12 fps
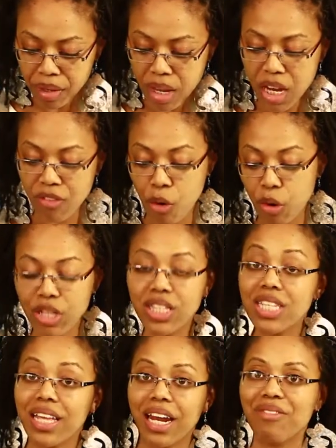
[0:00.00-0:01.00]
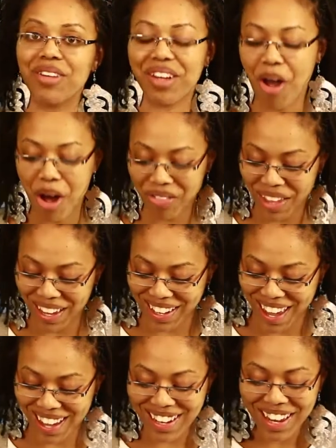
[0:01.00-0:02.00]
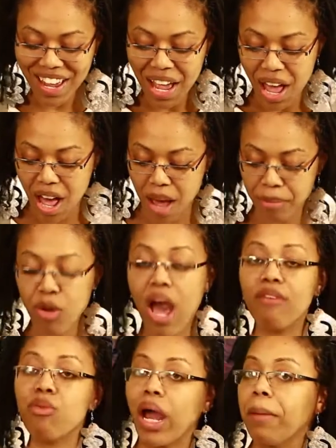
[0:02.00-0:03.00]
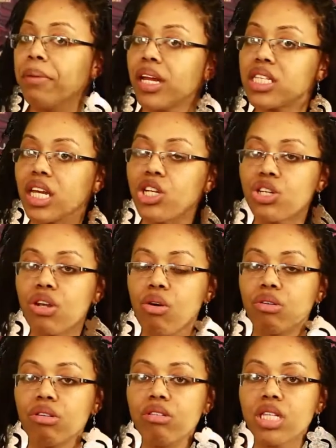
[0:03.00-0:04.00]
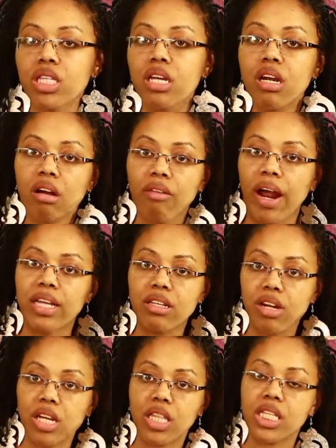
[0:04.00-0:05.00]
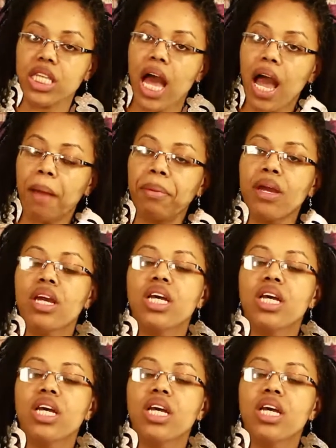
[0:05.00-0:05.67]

And of course, it's not even called that yet. Um, you have white plantation owners, right? They're at the top.